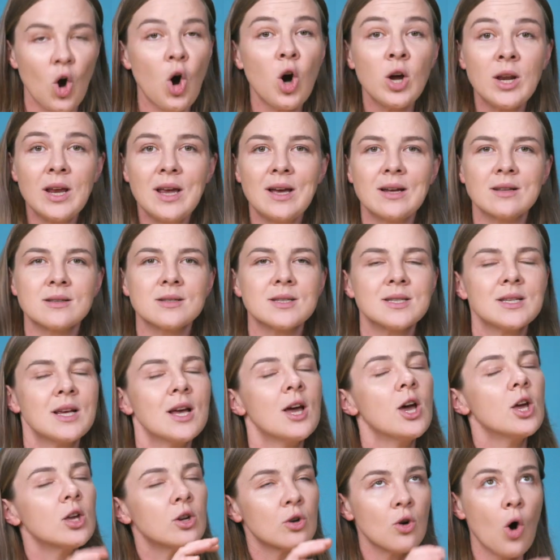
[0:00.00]
audience,
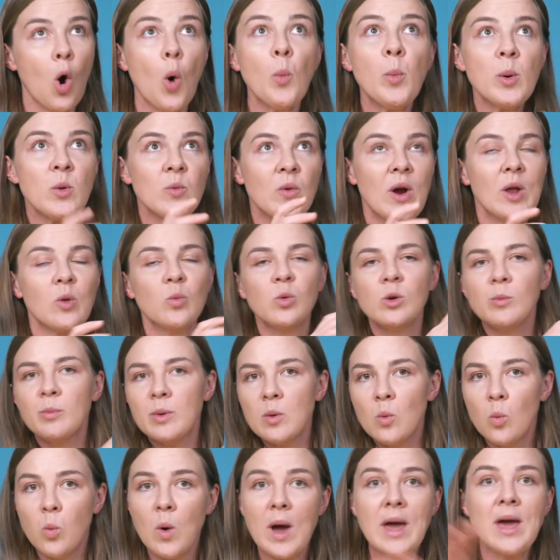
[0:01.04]
your open rate will
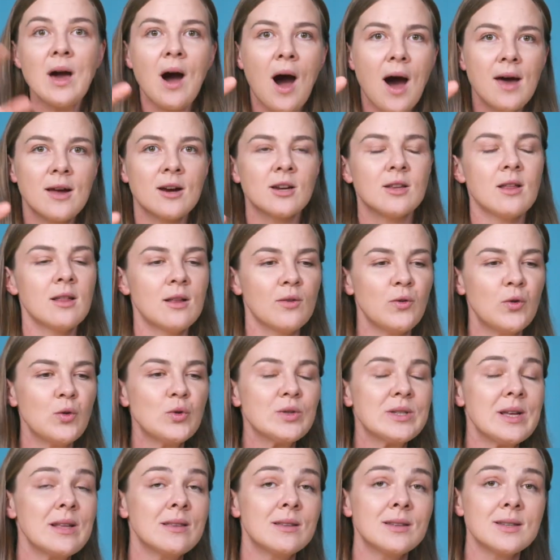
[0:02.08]
be way higher than if you
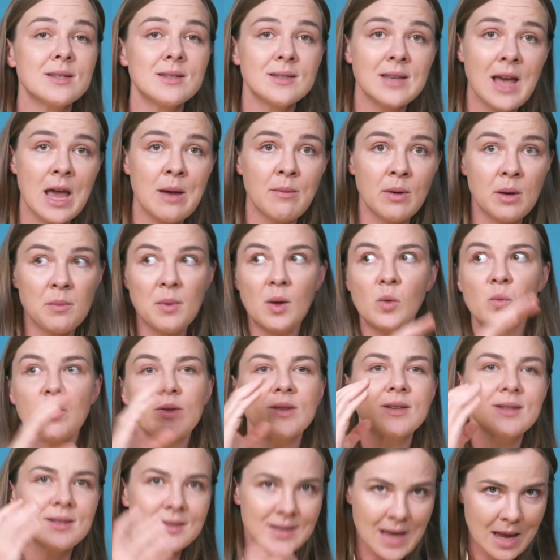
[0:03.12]
send the same email
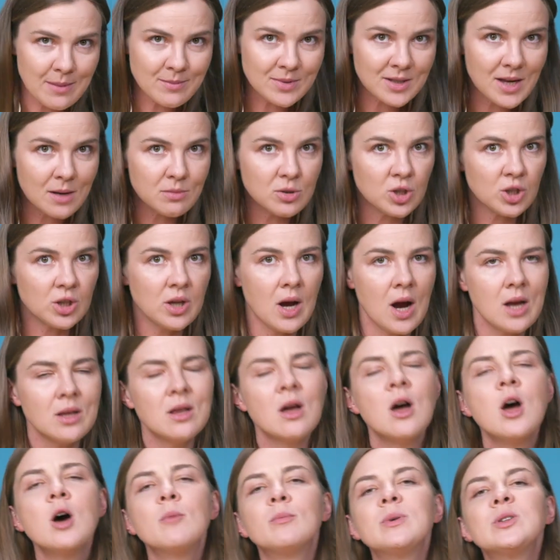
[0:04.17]
with the same subject line,
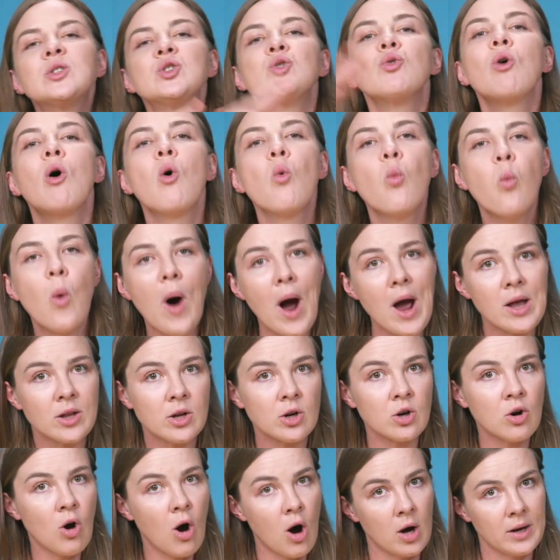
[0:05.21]
but to a
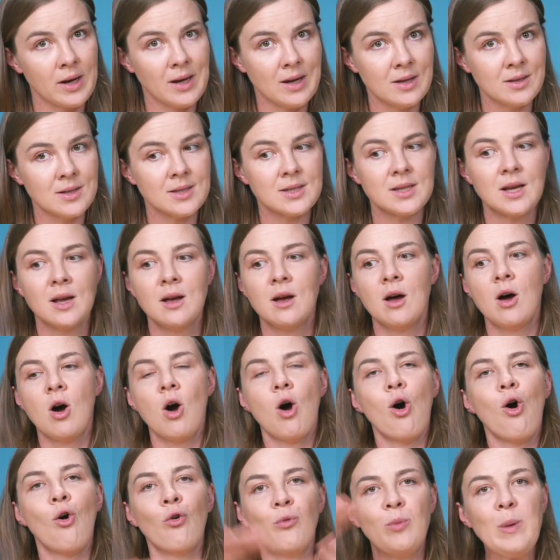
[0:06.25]
wider audience
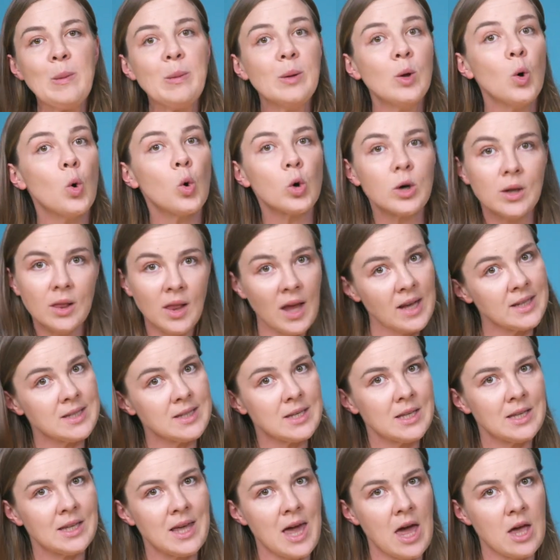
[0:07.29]
of people who are
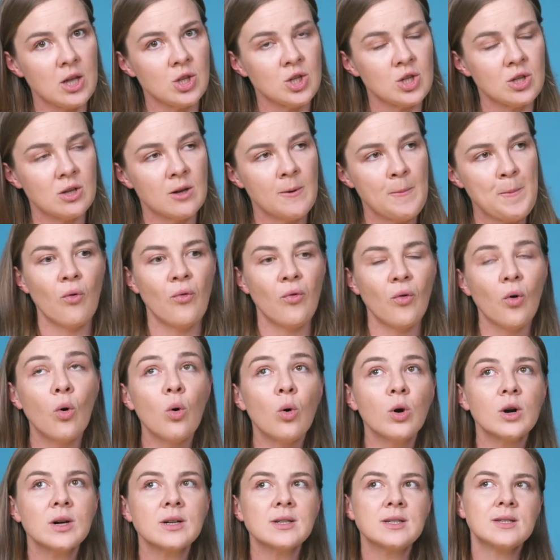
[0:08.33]
less engaged. Of
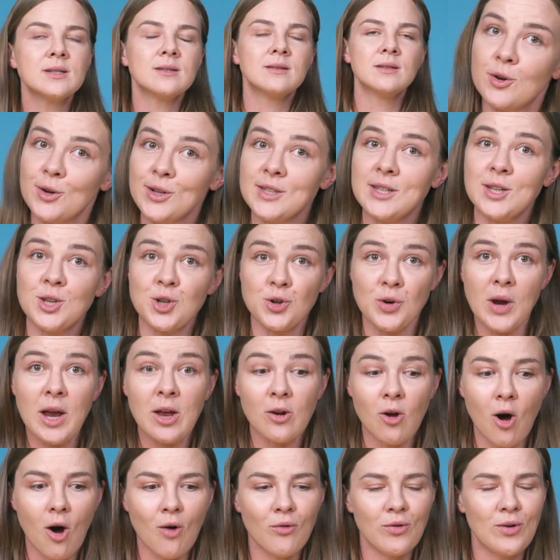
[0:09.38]
course, there is a
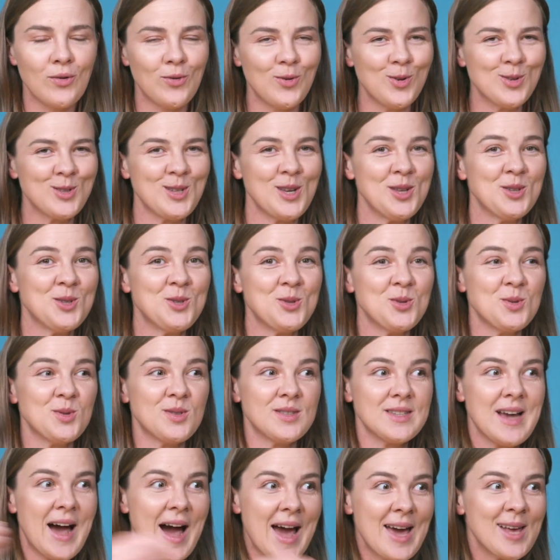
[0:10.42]
trade-off. If you send to
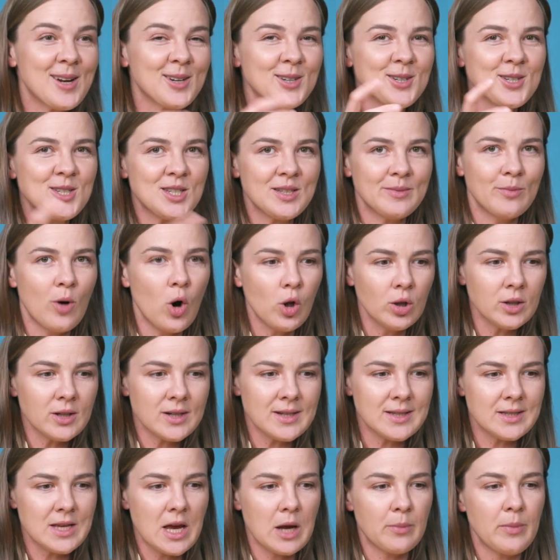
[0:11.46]
tighter, smaller
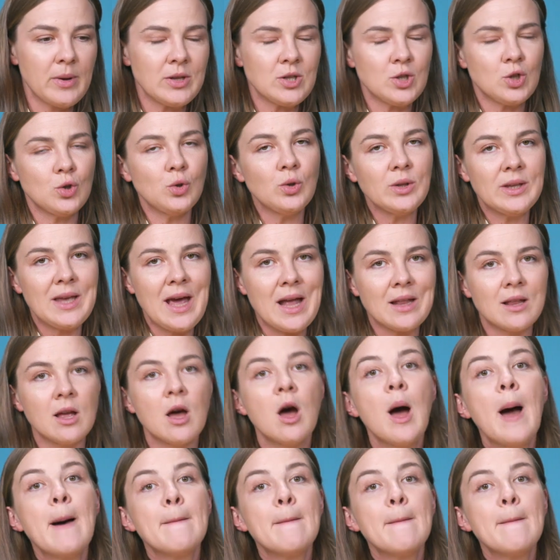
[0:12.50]
segments, you'll get